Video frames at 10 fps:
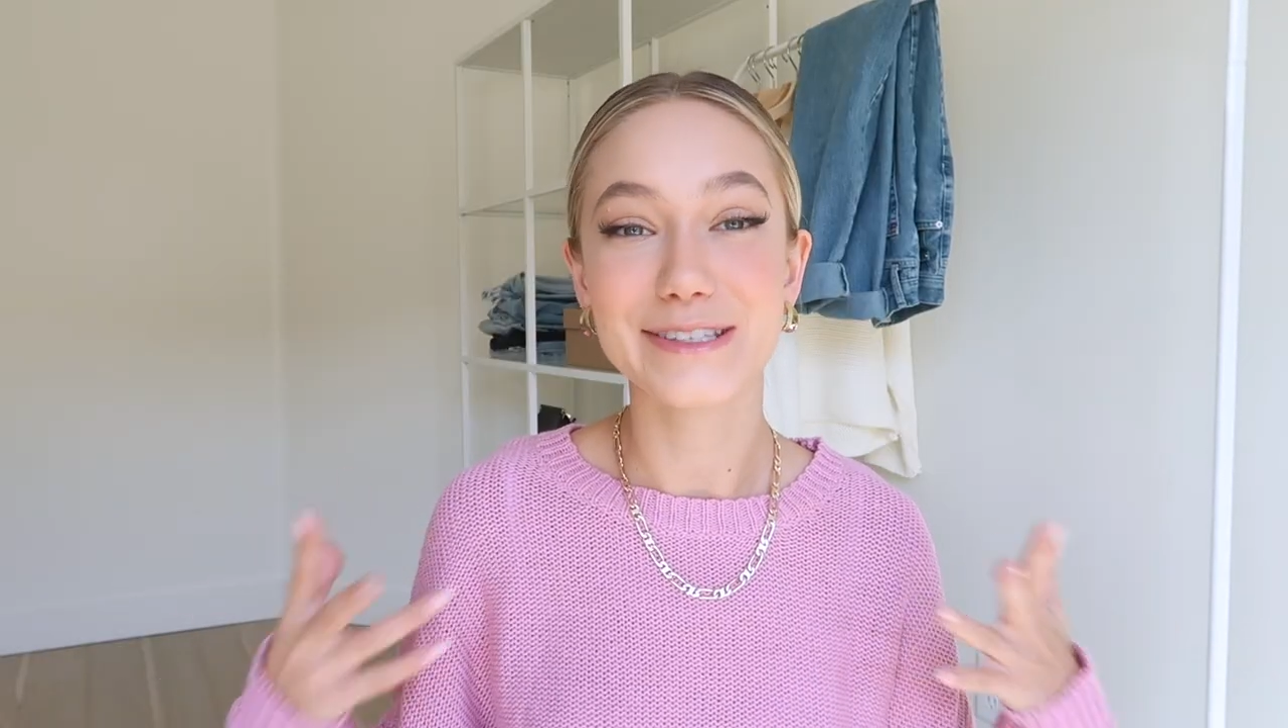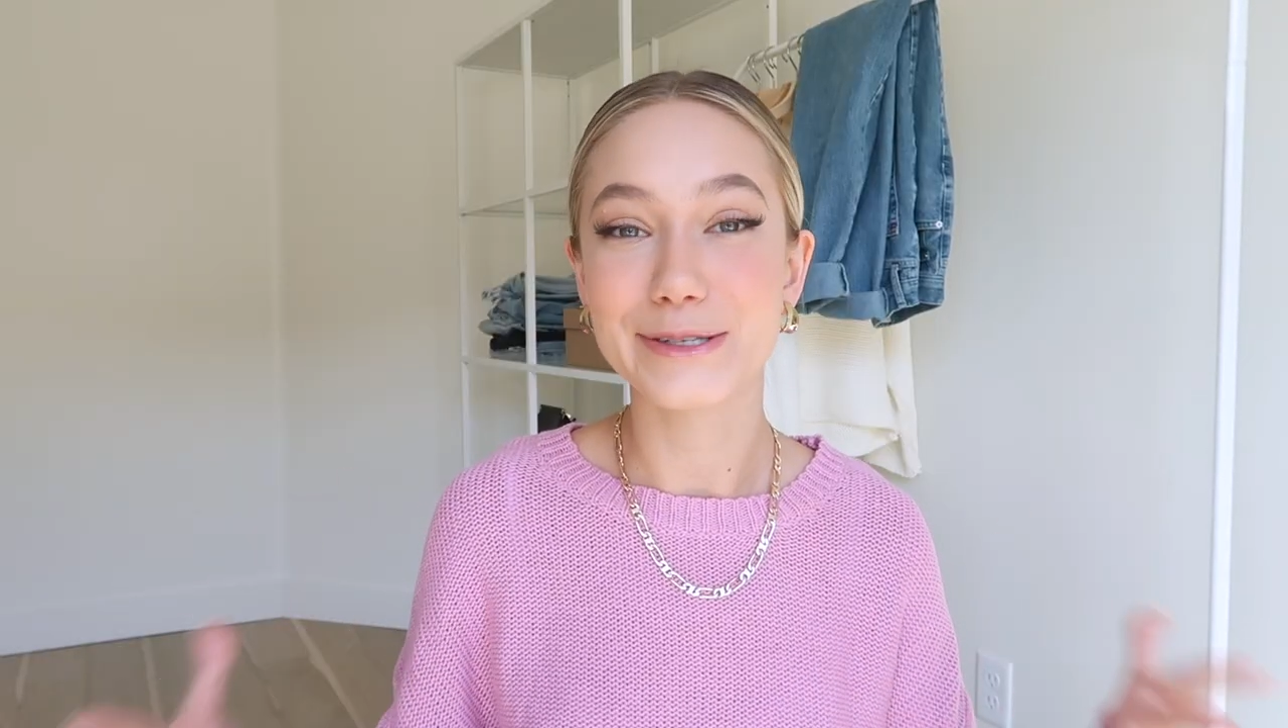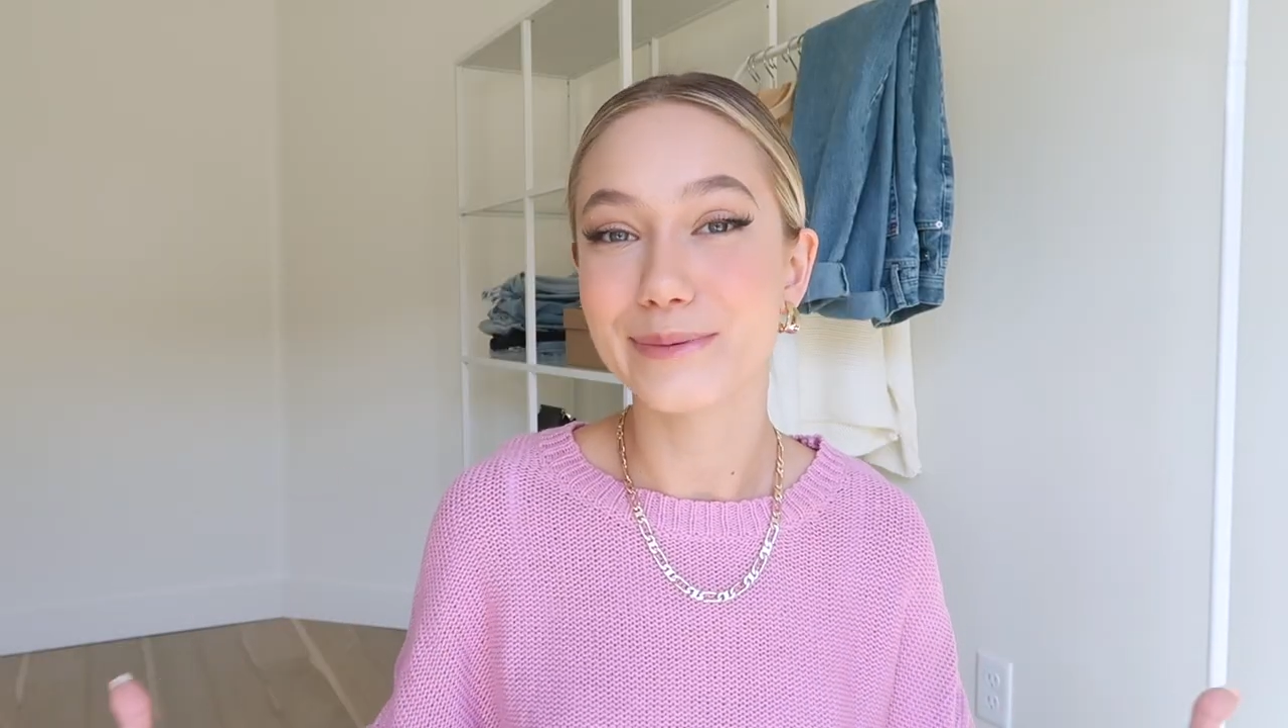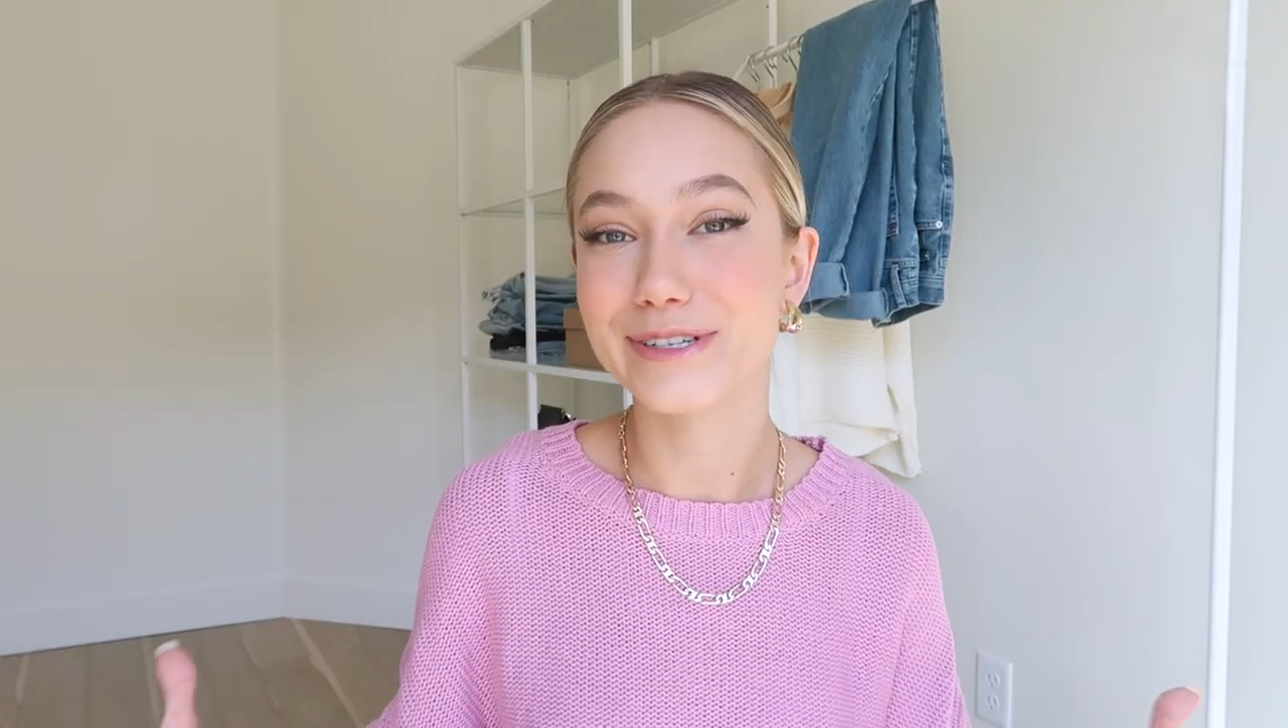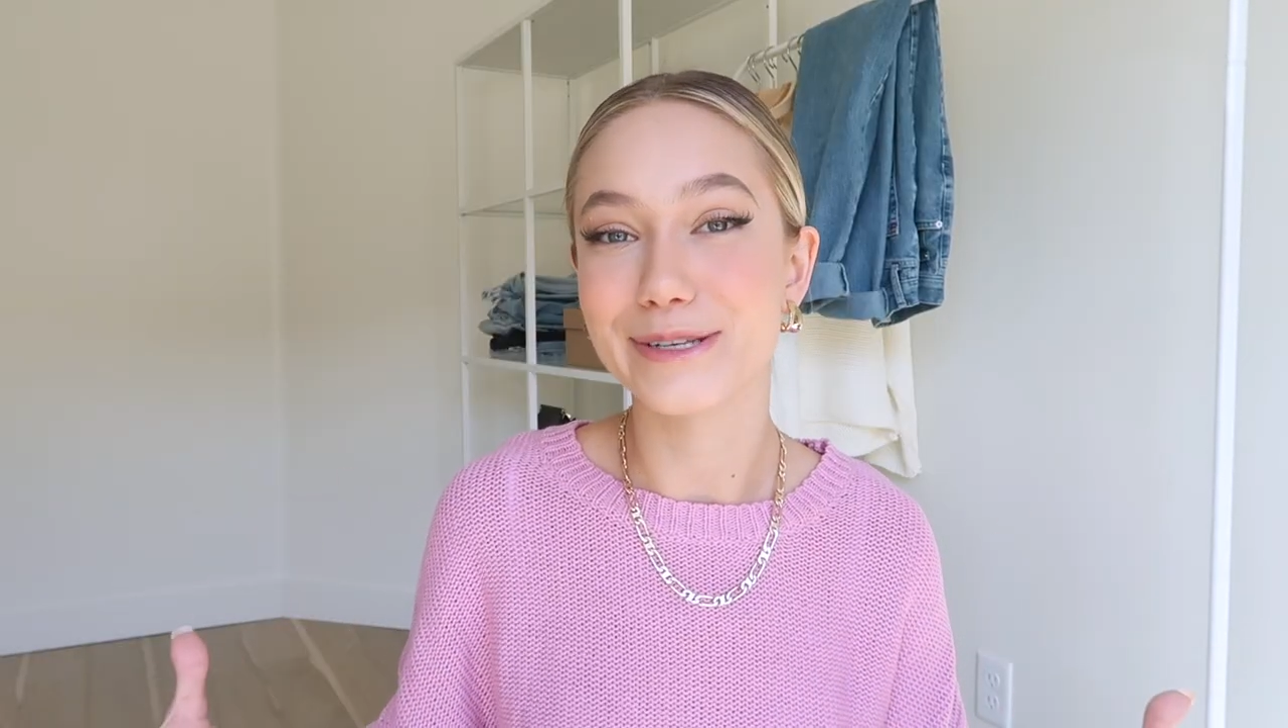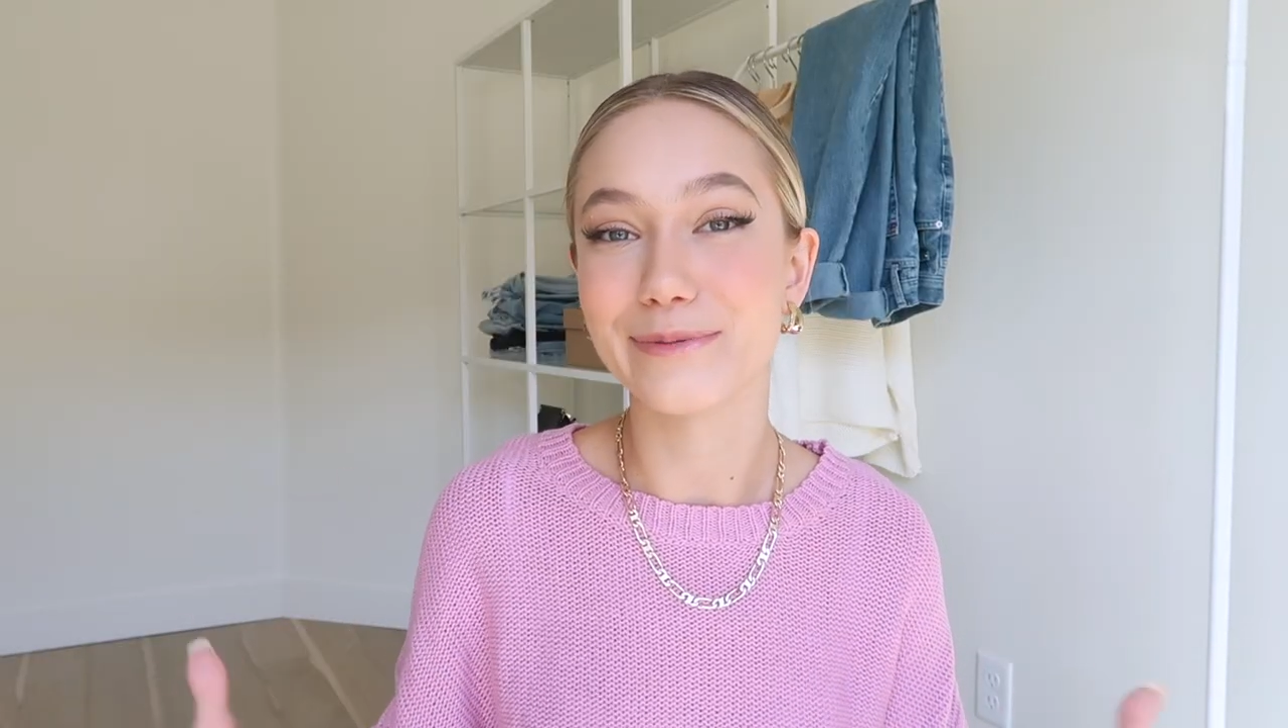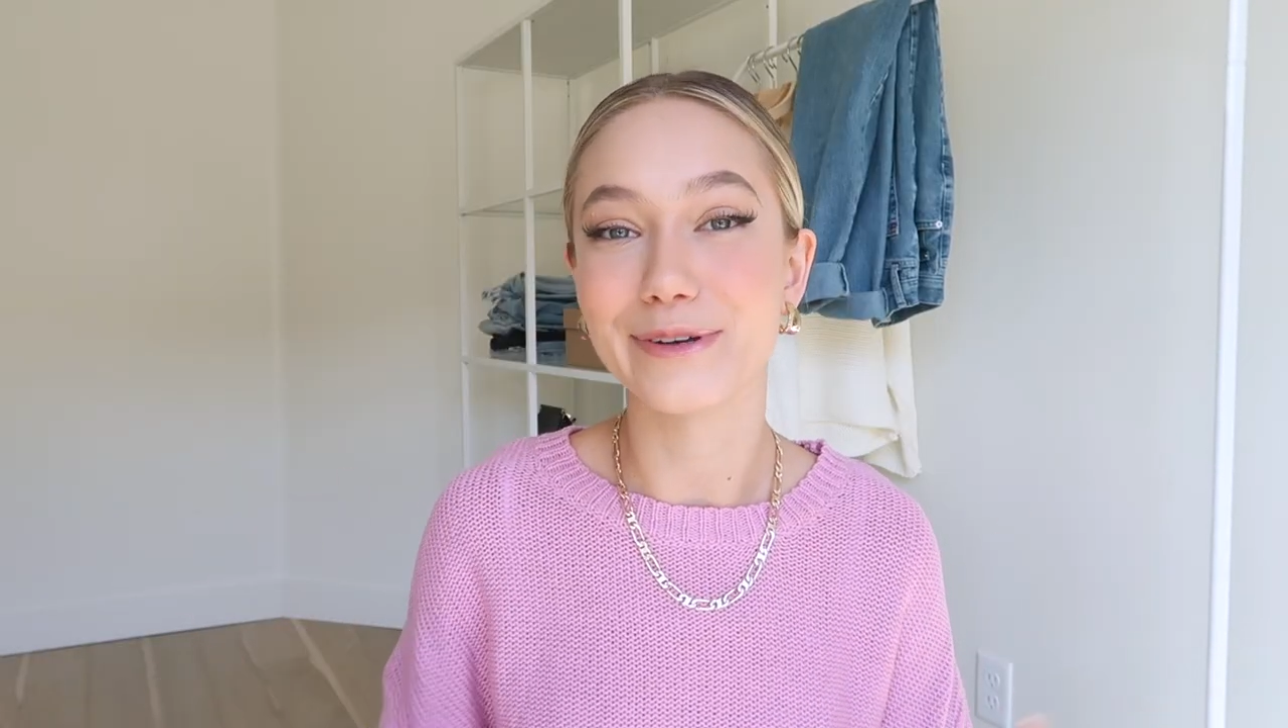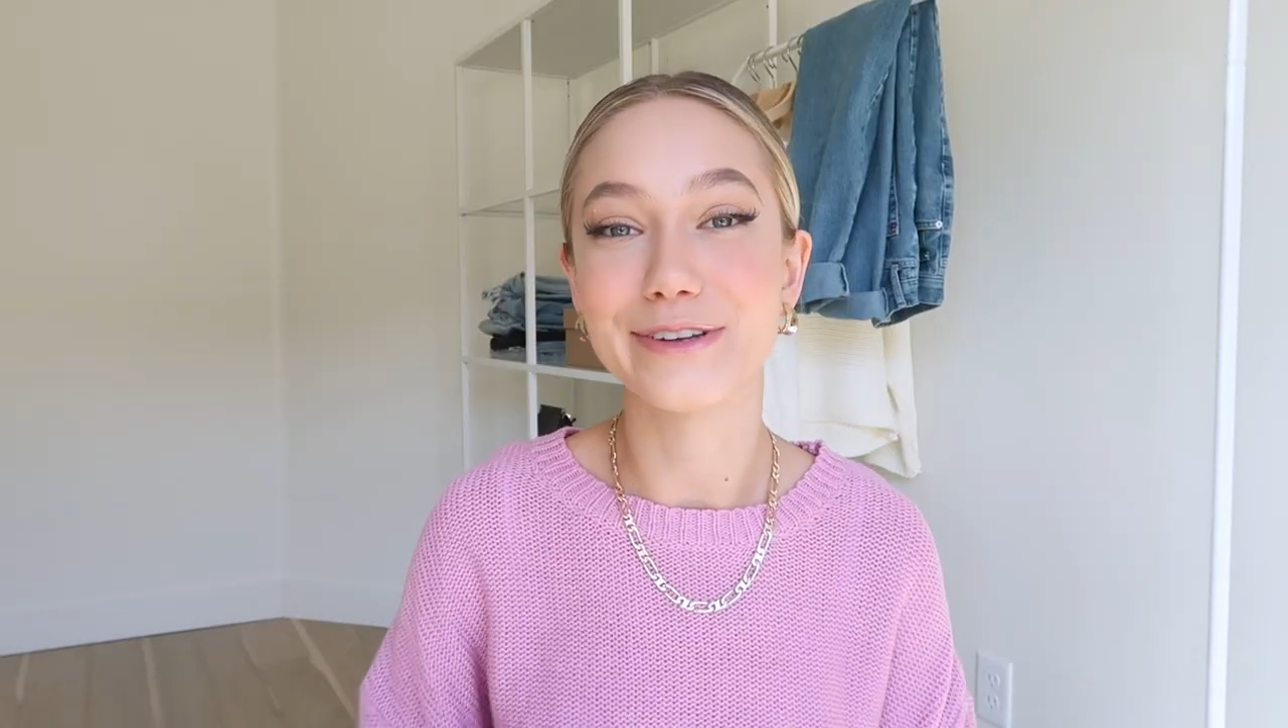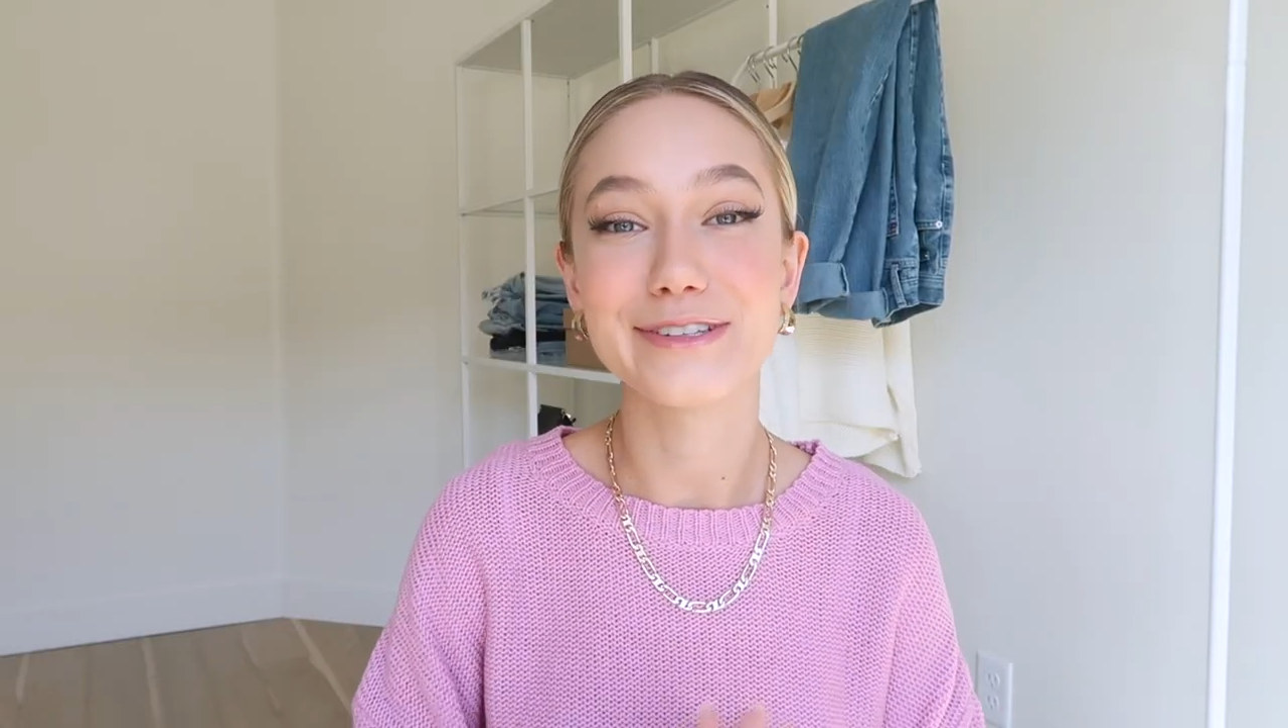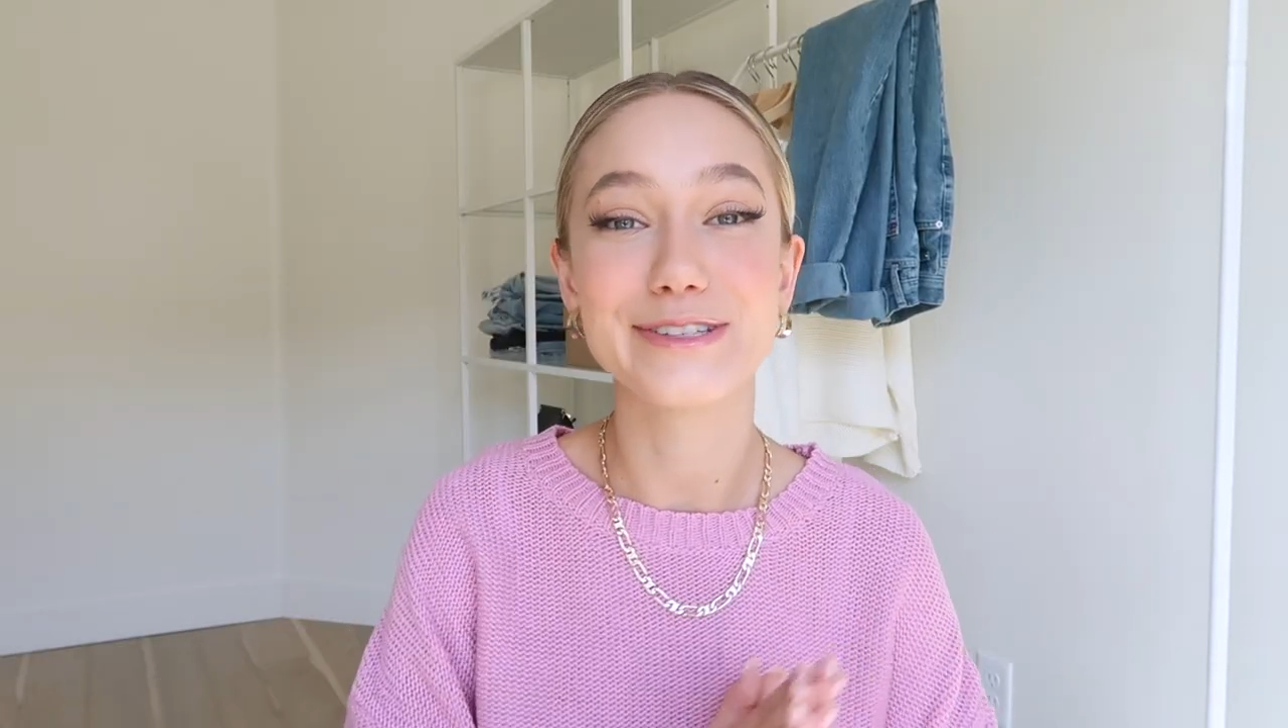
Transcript: super simple,